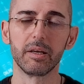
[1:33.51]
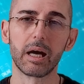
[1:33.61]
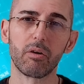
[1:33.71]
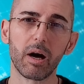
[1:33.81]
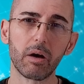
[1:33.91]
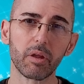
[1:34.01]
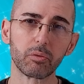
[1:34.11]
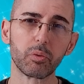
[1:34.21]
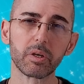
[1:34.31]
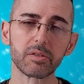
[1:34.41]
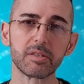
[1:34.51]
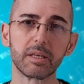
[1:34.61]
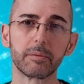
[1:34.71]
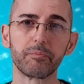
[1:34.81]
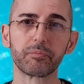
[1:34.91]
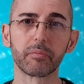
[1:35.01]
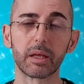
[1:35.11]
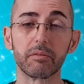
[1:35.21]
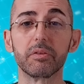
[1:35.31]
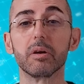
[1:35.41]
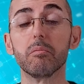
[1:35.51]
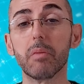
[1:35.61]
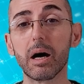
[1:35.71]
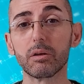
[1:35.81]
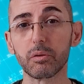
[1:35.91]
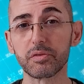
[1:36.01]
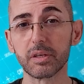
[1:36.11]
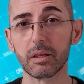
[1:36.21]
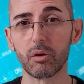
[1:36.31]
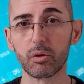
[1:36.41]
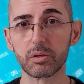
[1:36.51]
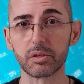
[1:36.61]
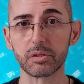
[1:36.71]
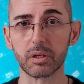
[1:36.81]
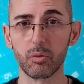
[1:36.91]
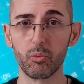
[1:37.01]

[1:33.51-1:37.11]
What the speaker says: Now, how that works is that if the amount of sell orders